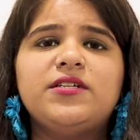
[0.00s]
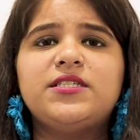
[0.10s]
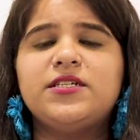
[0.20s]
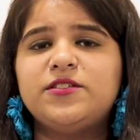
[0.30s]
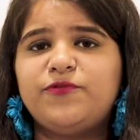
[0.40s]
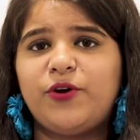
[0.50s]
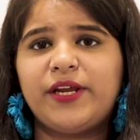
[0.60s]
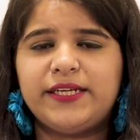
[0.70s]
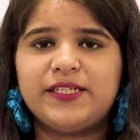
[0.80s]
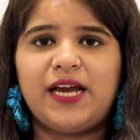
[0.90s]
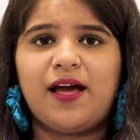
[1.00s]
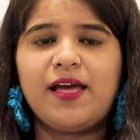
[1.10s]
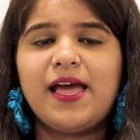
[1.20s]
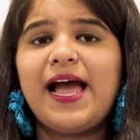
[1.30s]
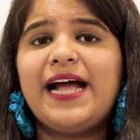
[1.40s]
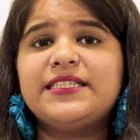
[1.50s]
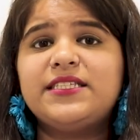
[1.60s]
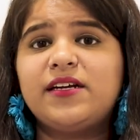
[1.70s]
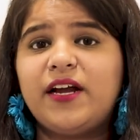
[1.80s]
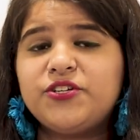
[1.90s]
concerns for India as
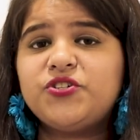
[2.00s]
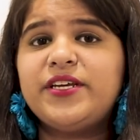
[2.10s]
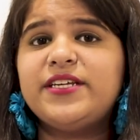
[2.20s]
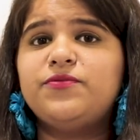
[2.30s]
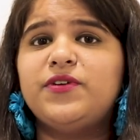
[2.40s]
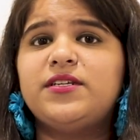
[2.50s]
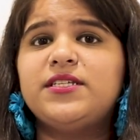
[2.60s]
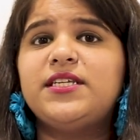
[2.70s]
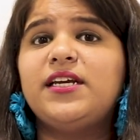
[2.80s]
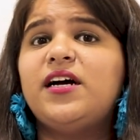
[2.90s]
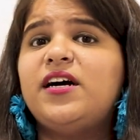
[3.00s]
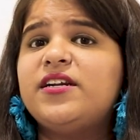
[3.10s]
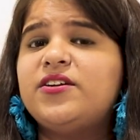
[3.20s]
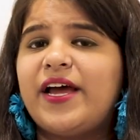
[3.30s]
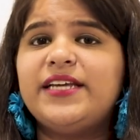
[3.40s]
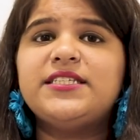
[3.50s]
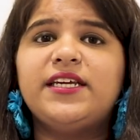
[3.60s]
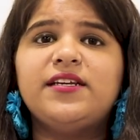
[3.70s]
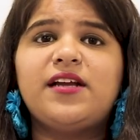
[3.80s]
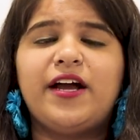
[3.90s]
the country is witnessing a rise
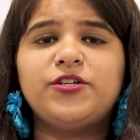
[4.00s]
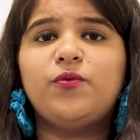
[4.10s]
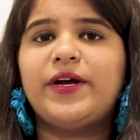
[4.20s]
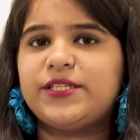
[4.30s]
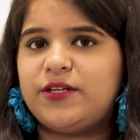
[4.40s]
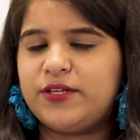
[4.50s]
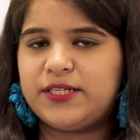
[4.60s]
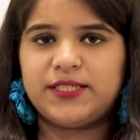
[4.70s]
in cardiovascular